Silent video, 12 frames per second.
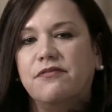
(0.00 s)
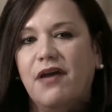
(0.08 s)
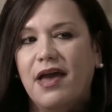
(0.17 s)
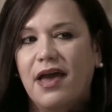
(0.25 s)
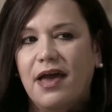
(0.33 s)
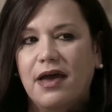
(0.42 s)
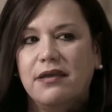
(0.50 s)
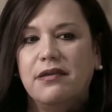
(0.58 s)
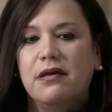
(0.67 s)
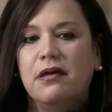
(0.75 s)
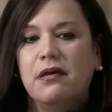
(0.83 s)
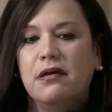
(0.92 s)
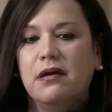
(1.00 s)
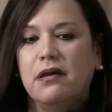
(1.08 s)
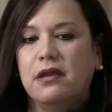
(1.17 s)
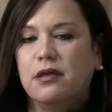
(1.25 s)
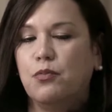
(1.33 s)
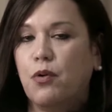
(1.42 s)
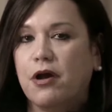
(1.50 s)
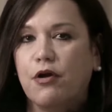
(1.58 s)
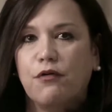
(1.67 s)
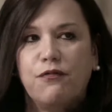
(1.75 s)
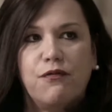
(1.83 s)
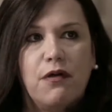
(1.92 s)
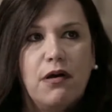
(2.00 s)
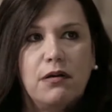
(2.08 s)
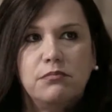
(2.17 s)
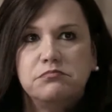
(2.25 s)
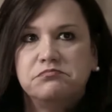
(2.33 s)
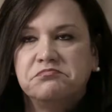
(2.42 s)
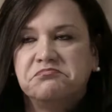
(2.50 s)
had anywhere from